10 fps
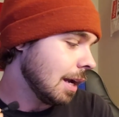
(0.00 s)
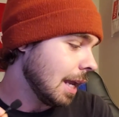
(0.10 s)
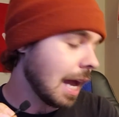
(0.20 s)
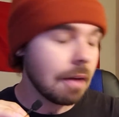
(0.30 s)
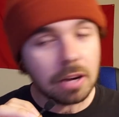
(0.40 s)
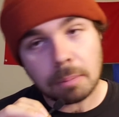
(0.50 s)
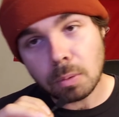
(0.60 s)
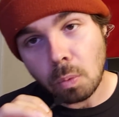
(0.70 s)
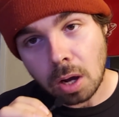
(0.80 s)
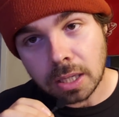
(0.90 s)
and I have not
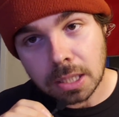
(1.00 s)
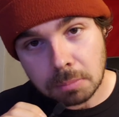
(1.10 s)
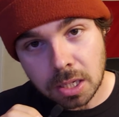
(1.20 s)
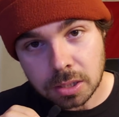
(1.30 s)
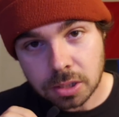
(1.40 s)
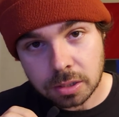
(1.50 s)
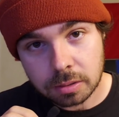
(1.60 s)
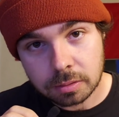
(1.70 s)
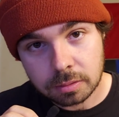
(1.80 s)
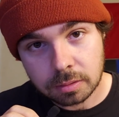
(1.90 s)
been walking much
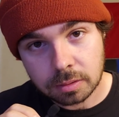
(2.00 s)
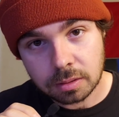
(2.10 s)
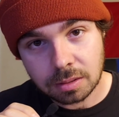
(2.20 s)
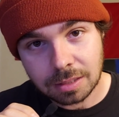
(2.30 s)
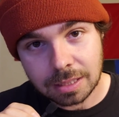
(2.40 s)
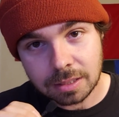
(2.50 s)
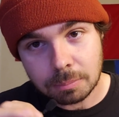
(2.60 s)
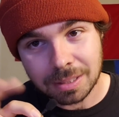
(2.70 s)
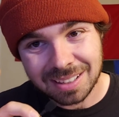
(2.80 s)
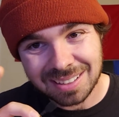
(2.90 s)
uh, lately
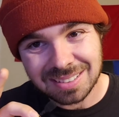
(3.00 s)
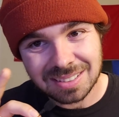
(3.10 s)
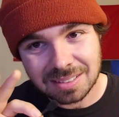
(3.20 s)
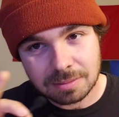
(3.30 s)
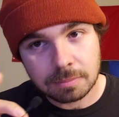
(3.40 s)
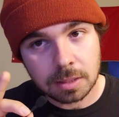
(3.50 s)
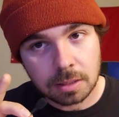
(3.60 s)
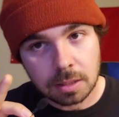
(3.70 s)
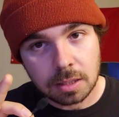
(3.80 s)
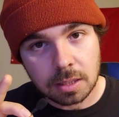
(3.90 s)
because
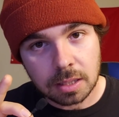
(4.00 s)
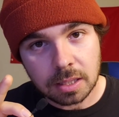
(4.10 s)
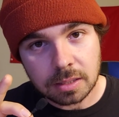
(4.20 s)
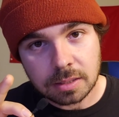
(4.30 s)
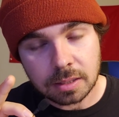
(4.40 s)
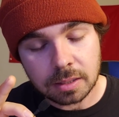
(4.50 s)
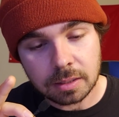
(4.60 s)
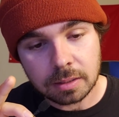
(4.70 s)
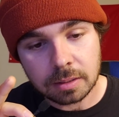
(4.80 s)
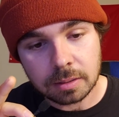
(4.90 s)
it's
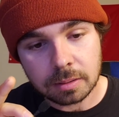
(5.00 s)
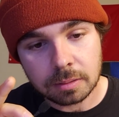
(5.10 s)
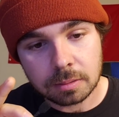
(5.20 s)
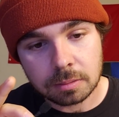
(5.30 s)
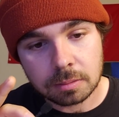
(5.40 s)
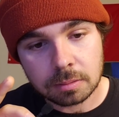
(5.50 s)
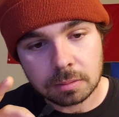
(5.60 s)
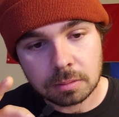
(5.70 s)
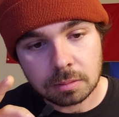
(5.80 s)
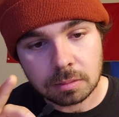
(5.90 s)
uh
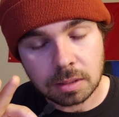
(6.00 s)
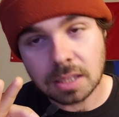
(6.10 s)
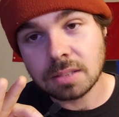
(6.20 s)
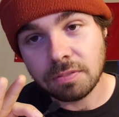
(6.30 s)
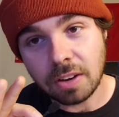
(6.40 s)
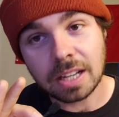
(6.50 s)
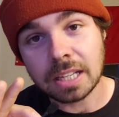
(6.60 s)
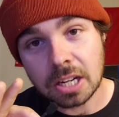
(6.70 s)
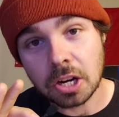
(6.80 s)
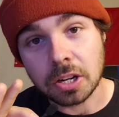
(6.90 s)
it's
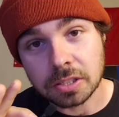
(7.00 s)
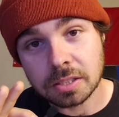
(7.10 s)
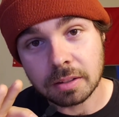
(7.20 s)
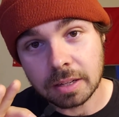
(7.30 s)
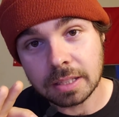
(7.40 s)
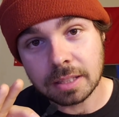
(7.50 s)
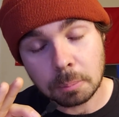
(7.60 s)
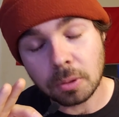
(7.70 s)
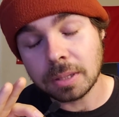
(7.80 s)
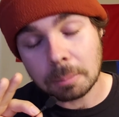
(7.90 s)
fucking it hurts. All right, they
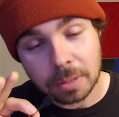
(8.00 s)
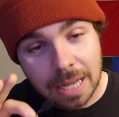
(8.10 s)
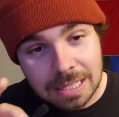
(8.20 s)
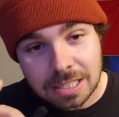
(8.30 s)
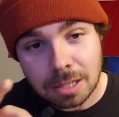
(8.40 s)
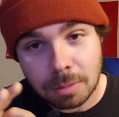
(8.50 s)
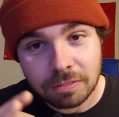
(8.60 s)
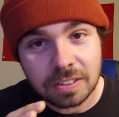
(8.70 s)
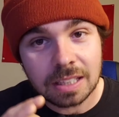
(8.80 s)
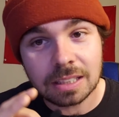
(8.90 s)
put they put acid on my
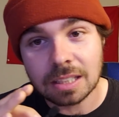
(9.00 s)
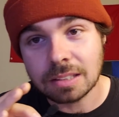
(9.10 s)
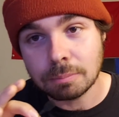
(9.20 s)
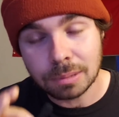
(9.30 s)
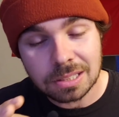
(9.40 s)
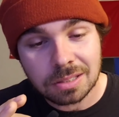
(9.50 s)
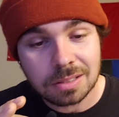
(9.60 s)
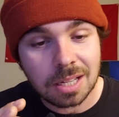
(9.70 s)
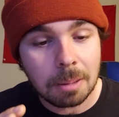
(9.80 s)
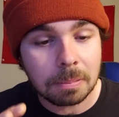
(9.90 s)
feet and then it
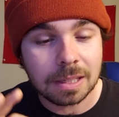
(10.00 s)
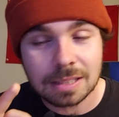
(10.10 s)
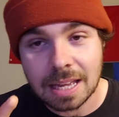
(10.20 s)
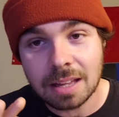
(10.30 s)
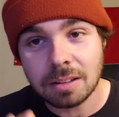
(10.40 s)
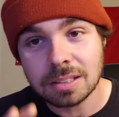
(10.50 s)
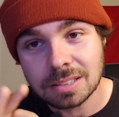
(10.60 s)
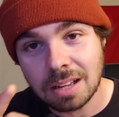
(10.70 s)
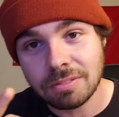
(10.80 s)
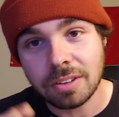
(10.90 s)
blisters up and it's hell.
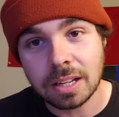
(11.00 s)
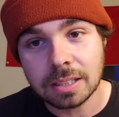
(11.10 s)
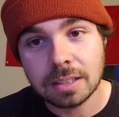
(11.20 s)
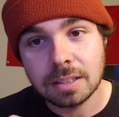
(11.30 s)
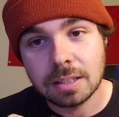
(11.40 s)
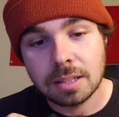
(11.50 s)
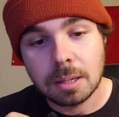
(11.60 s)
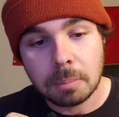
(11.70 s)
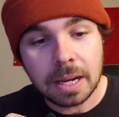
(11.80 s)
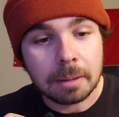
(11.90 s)
It's not fun,
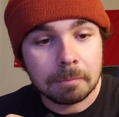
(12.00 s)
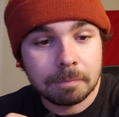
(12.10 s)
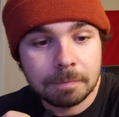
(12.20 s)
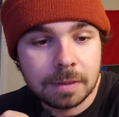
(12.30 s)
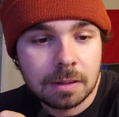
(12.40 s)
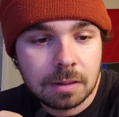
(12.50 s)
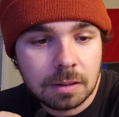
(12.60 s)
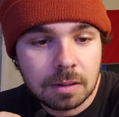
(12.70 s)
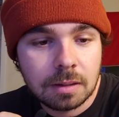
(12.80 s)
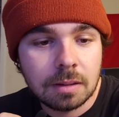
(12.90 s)
but hey,
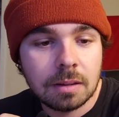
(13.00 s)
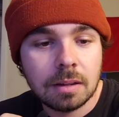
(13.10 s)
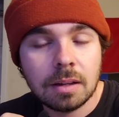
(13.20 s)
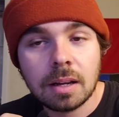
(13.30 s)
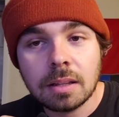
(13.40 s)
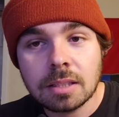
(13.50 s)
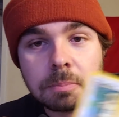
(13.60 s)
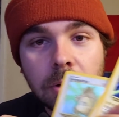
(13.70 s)
I got these